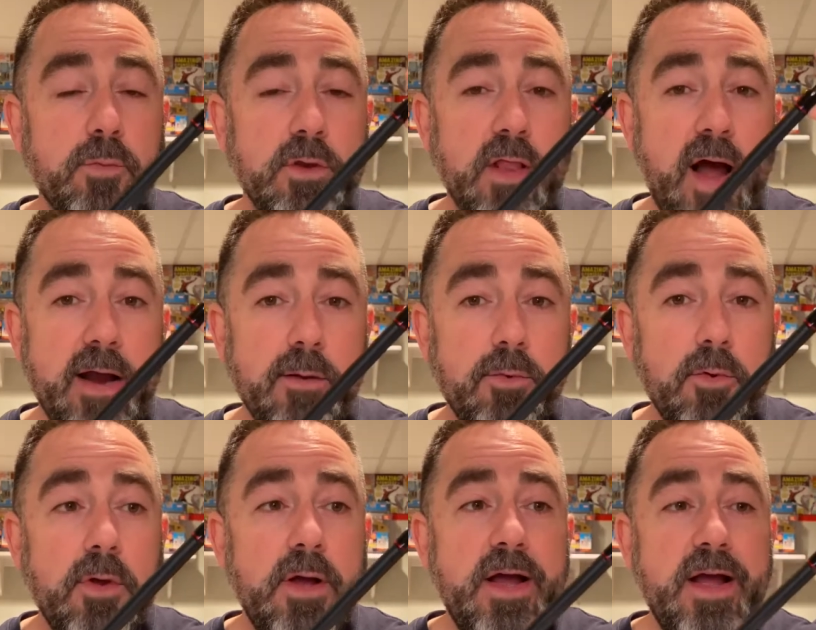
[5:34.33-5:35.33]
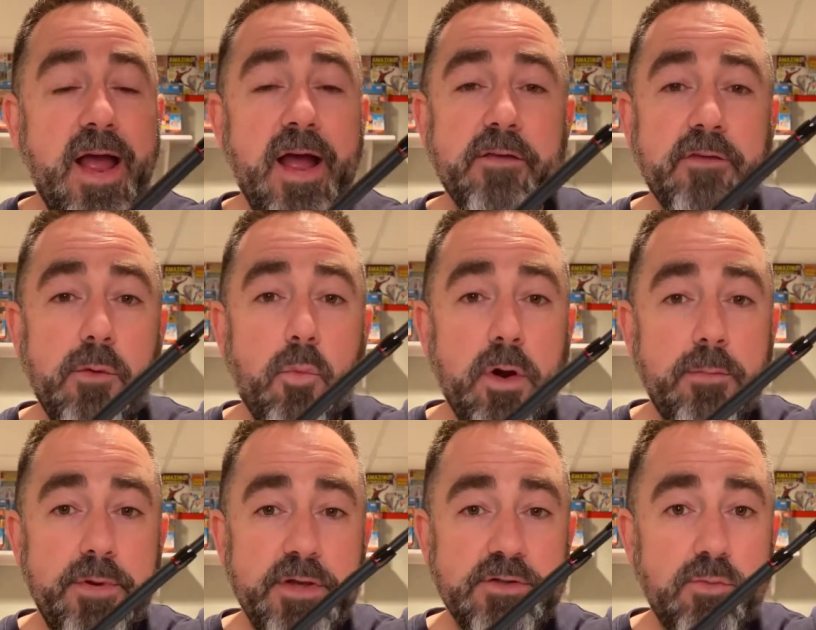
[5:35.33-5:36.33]
reliable as a
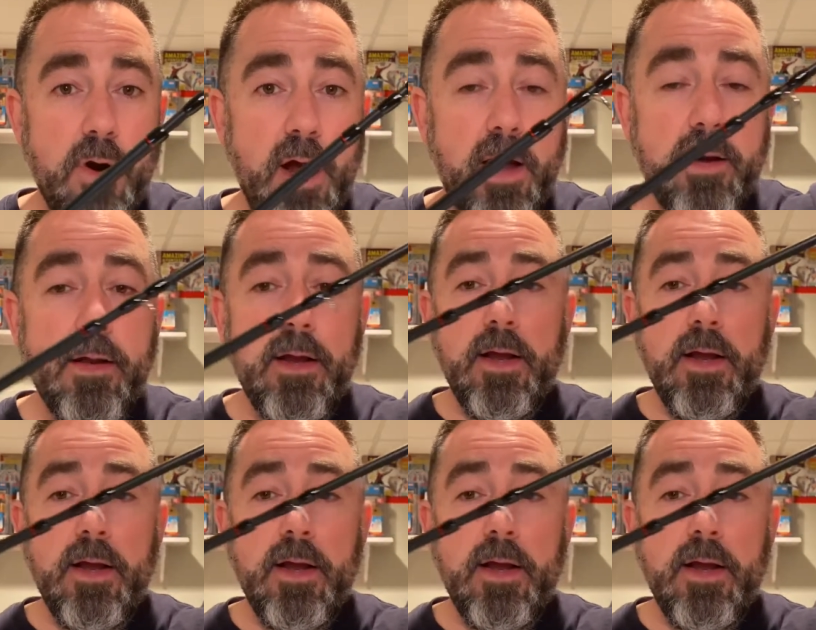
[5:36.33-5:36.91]
one-piece rod.